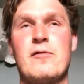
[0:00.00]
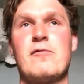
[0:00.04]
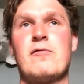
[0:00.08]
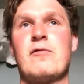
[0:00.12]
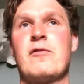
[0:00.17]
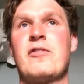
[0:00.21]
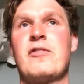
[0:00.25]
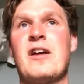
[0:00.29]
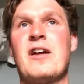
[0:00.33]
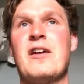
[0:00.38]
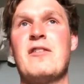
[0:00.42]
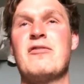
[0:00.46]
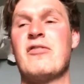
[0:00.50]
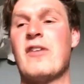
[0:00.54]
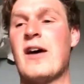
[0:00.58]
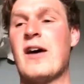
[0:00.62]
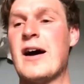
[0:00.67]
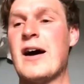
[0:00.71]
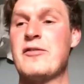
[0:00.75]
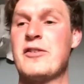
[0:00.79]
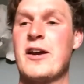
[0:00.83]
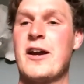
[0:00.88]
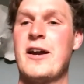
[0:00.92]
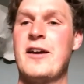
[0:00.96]
say
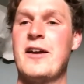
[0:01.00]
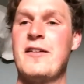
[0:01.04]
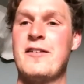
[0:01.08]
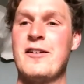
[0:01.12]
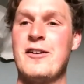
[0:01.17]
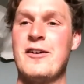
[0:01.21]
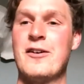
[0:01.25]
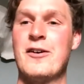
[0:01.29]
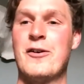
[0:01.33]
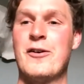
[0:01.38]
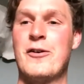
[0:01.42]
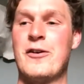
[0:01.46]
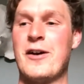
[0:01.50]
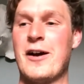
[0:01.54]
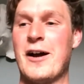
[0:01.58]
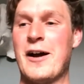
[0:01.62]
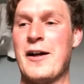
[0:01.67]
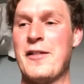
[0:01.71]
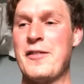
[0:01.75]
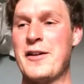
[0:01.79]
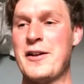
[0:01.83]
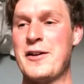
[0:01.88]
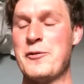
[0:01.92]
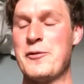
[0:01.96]
5k to go,
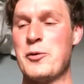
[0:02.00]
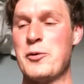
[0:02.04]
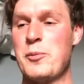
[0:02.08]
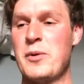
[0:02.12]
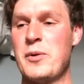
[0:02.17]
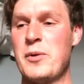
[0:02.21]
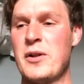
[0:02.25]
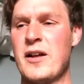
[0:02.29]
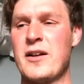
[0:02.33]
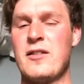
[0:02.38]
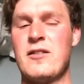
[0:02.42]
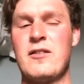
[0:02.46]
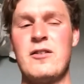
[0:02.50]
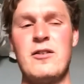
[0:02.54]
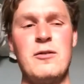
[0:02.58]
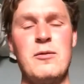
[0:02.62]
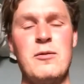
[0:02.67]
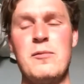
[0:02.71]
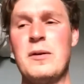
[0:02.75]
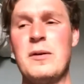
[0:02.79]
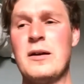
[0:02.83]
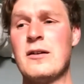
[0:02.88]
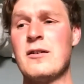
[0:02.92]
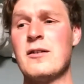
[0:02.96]
and then we'll be like,
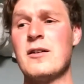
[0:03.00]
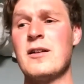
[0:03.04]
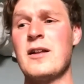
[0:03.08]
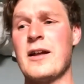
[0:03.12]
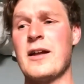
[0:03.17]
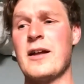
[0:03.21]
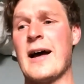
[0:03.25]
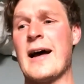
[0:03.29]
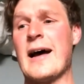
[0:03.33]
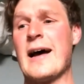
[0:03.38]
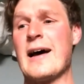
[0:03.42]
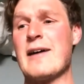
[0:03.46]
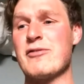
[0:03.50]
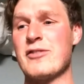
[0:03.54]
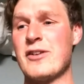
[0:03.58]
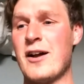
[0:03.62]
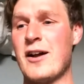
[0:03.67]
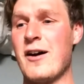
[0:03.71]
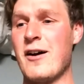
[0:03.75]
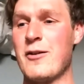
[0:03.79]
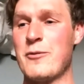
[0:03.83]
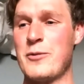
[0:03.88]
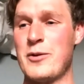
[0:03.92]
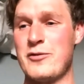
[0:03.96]
we've been going like half an
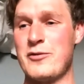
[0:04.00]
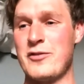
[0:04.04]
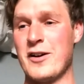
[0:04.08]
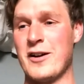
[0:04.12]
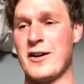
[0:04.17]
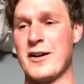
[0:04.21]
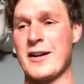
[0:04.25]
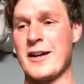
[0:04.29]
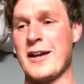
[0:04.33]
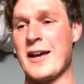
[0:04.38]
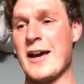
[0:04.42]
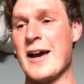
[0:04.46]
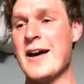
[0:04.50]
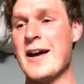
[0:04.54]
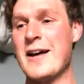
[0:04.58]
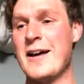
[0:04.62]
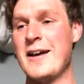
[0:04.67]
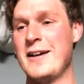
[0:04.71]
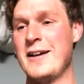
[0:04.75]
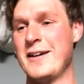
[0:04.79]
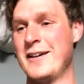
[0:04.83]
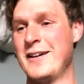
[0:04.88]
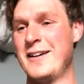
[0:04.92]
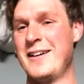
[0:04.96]
hour and we've done a
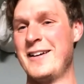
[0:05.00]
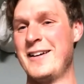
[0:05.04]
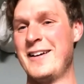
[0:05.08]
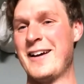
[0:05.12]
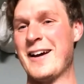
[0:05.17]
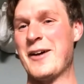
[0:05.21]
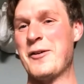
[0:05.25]
k, and